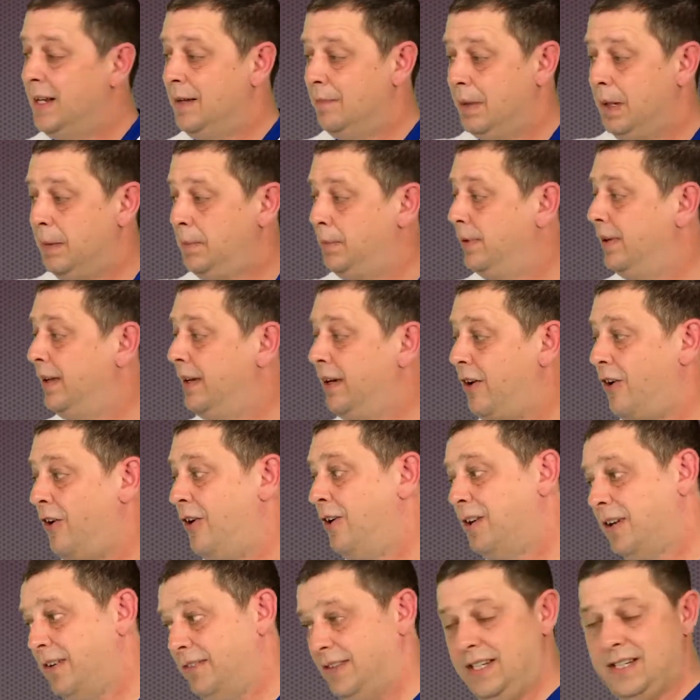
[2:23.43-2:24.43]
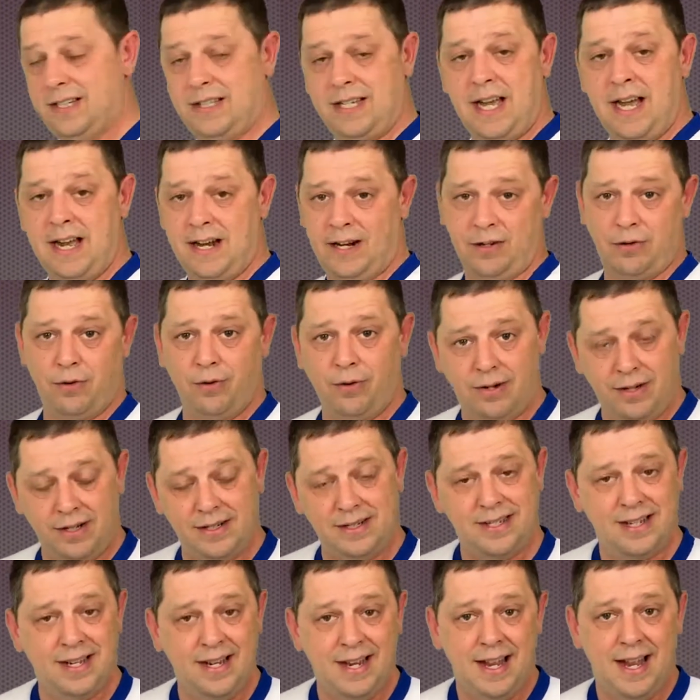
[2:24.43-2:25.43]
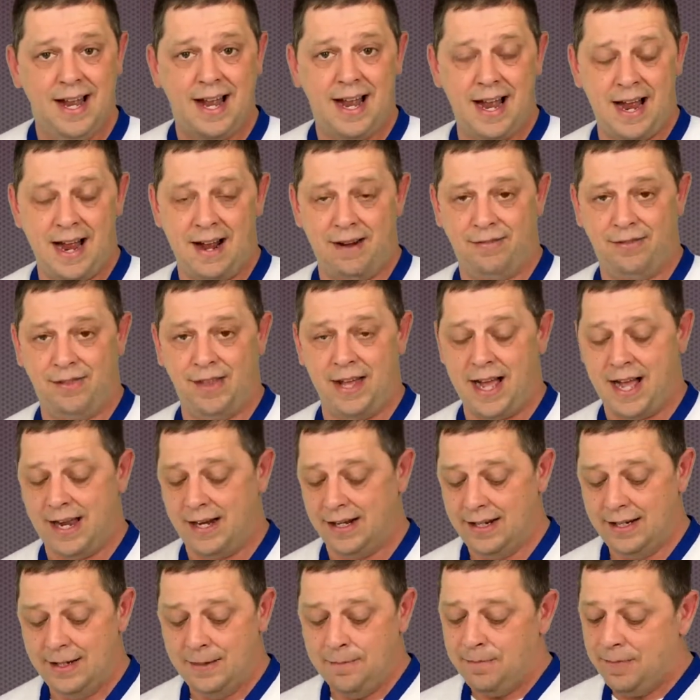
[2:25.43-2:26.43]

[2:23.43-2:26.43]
People in all of these categories have that.